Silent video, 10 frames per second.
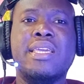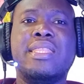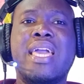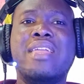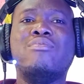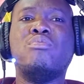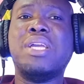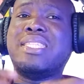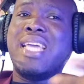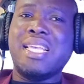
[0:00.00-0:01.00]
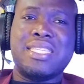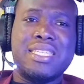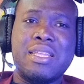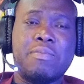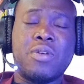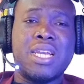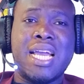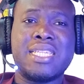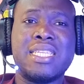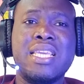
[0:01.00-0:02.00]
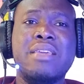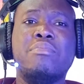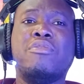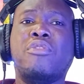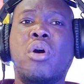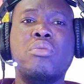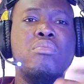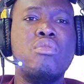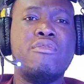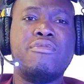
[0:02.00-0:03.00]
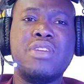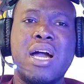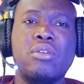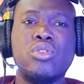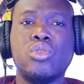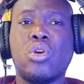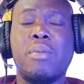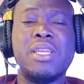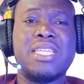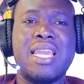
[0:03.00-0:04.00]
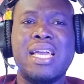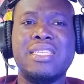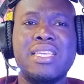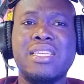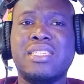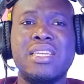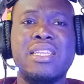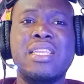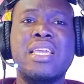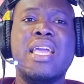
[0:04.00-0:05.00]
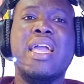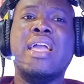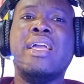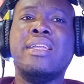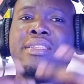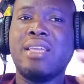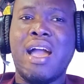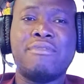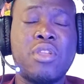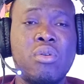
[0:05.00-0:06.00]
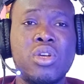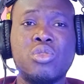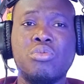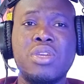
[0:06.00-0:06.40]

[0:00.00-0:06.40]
Then we test the product before we move down to commercialization, and afterwards